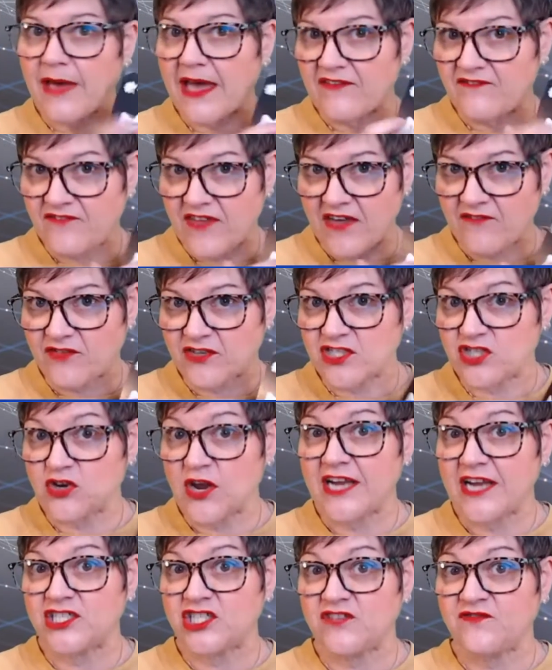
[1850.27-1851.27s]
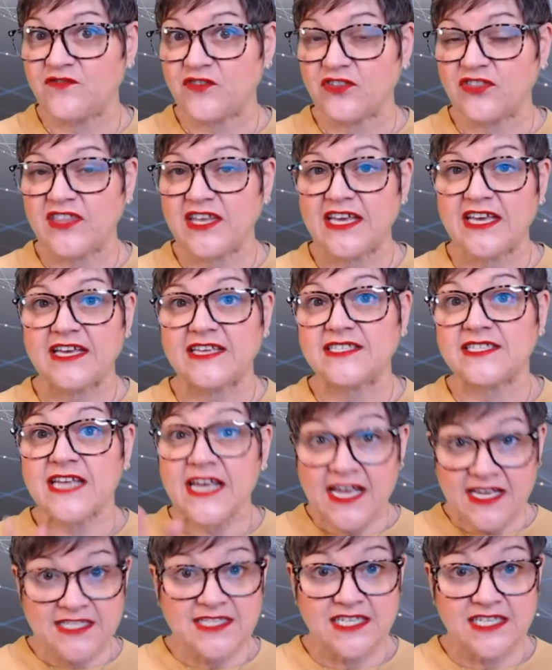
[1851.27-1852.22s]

my favorite strategy for this